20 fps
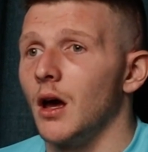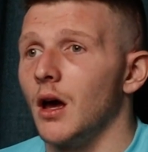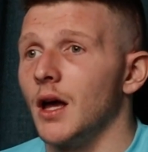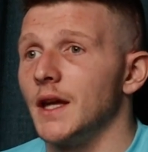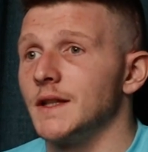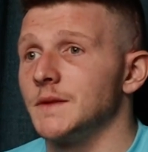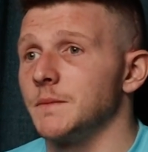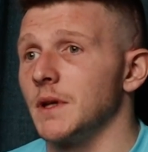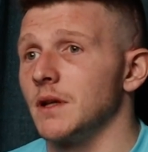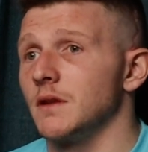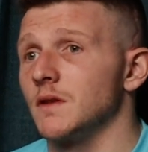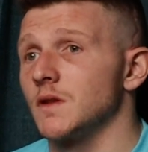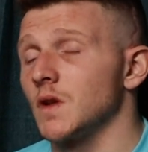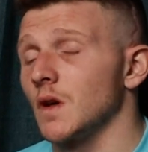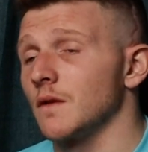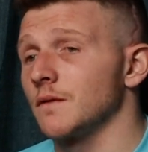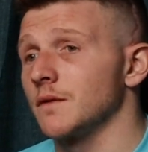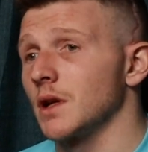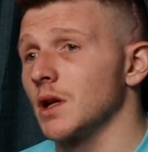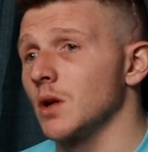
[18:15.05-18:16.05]
He's been
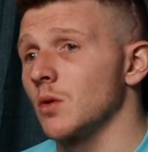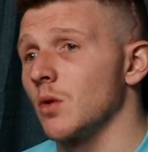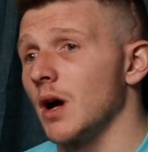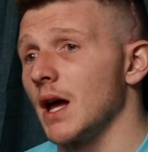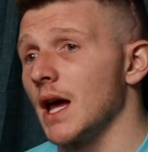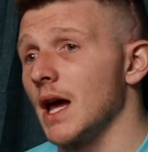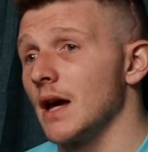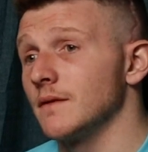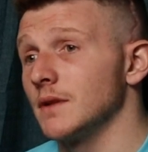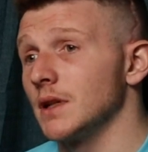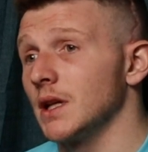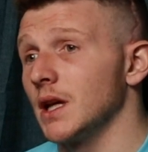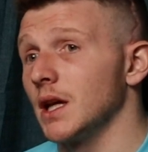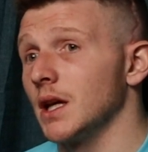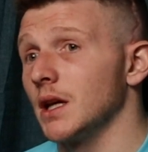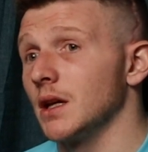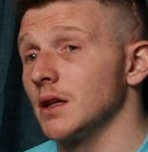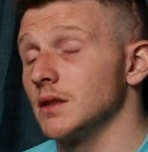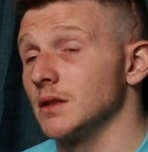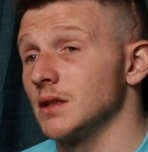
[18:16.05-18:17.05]
suffering quite
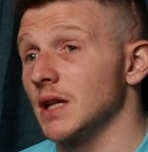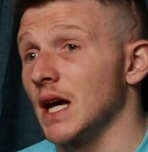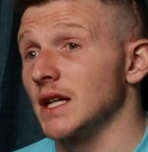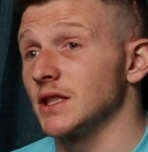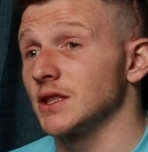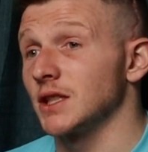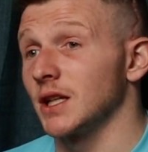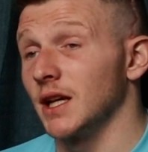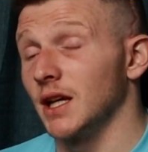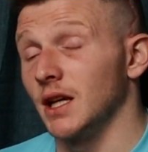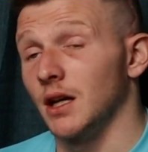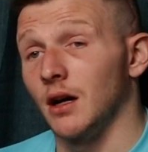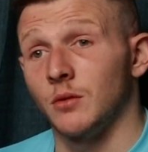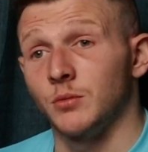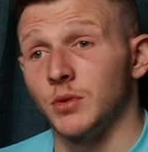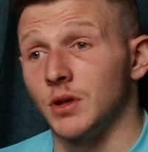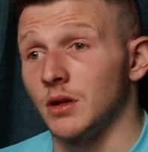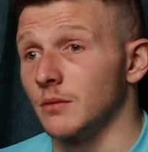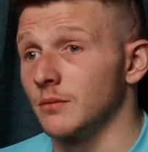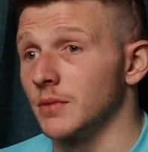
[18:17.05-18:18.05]
heavily, and actually, I'll
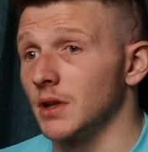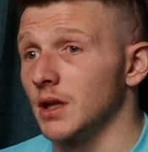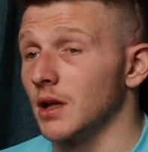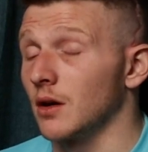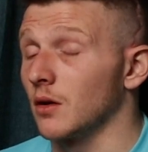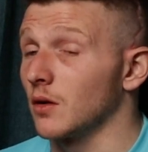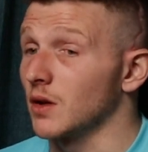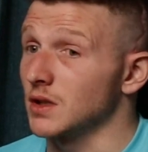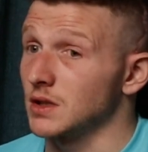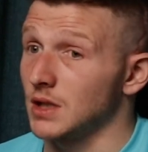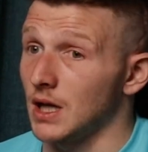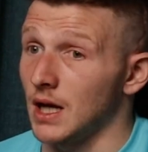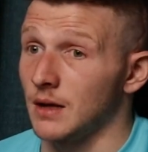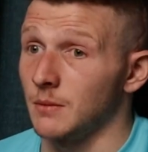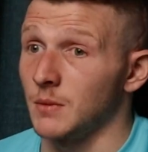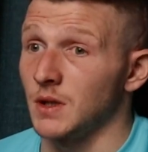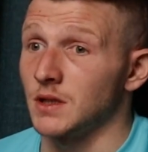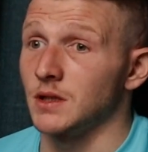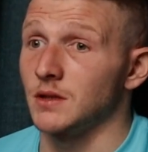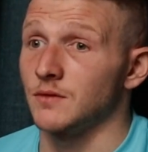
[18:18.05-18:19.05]
be completely honest, I had
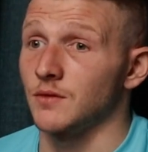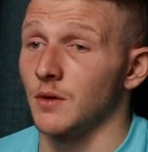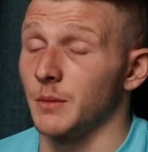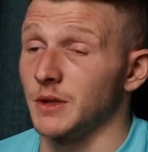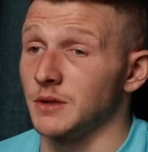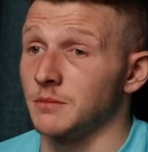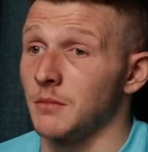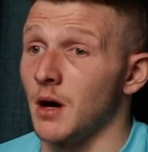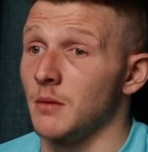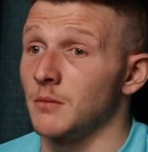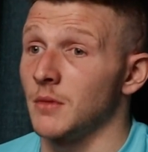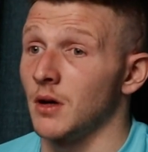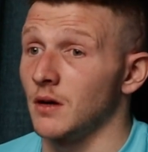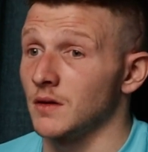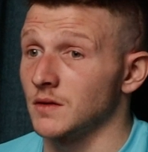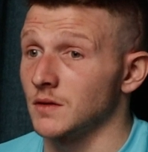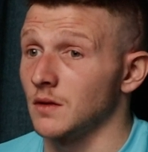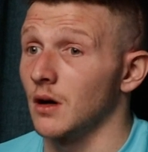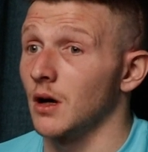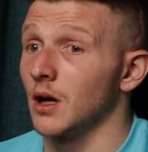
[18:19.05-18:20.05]
a message from his mum
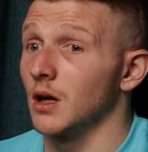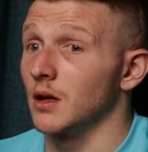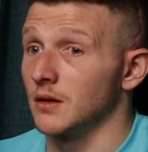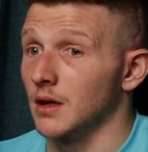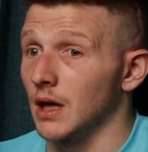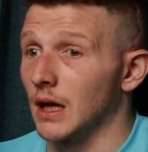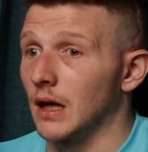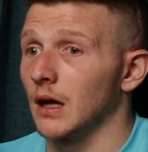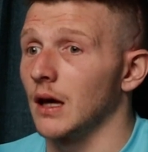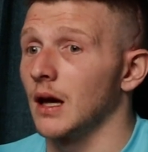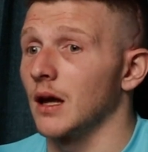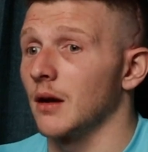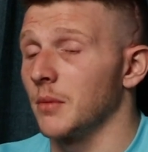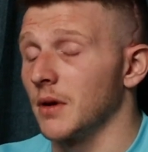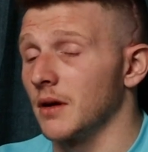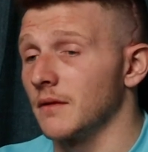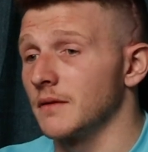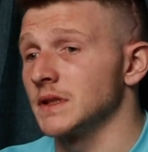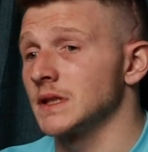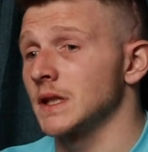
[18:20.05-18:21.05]
last night, and they had a
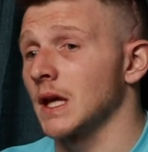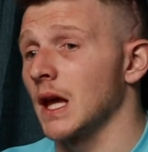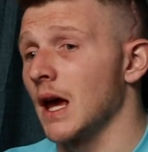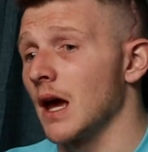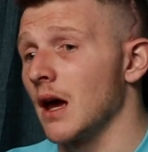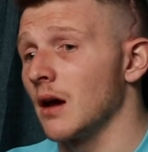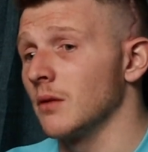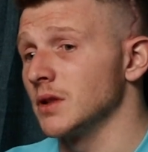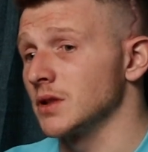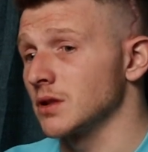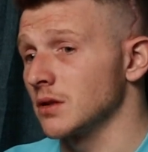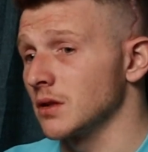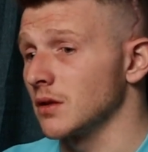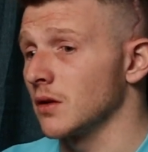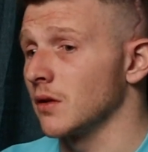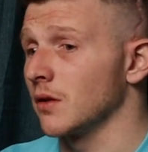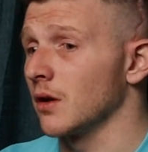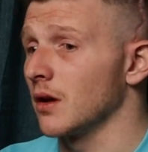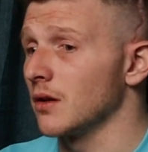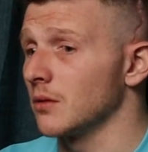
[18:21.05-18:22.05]
bit of a scare, which could have
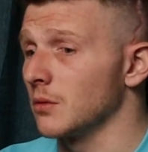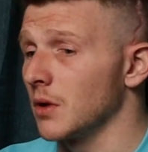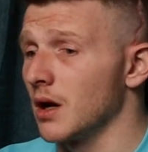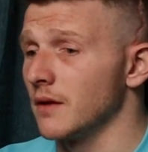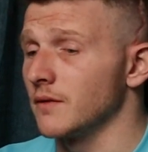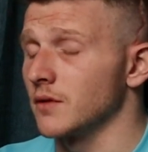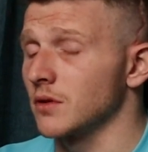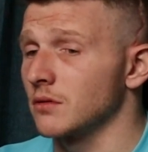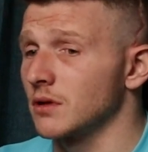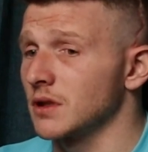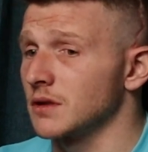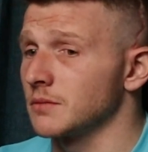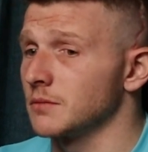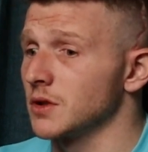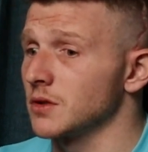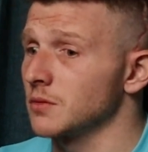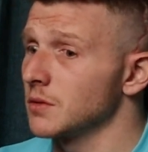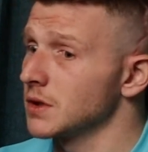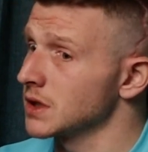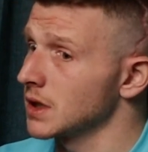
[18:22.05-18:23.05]
gone either way over
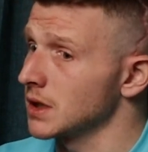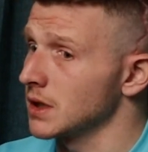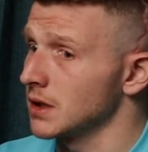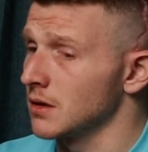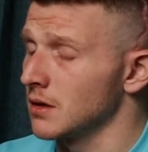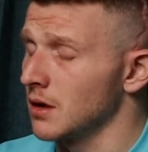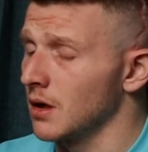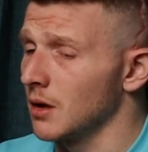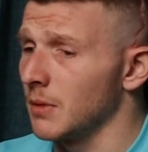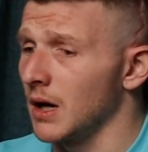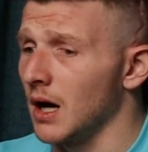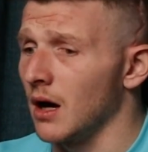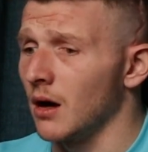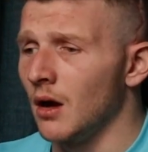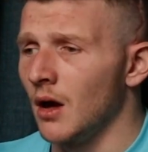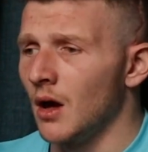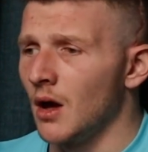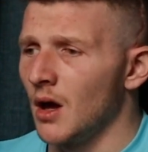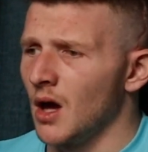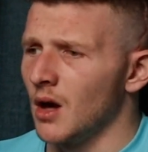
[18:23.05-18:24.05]
Christmas, which I didn't know about,
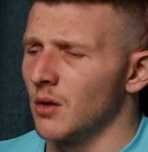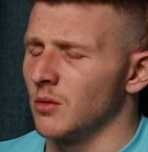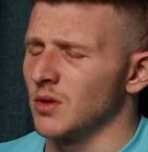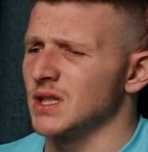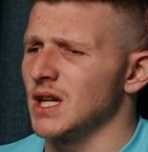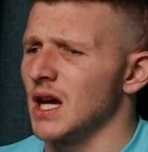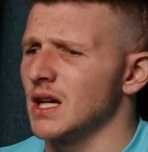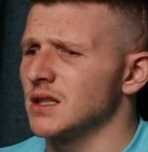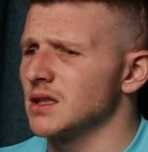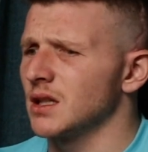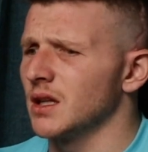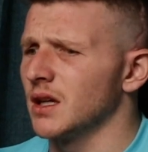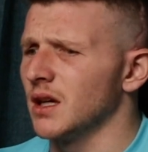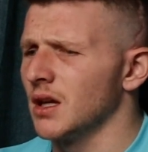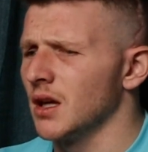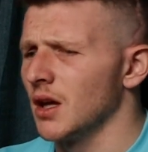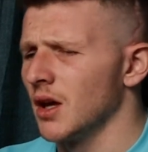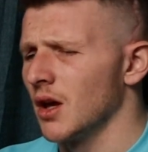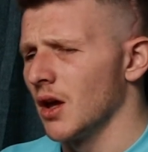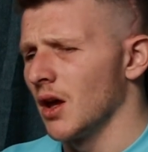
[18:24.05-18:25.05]
which
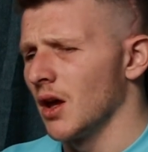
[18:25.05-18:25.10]
actually,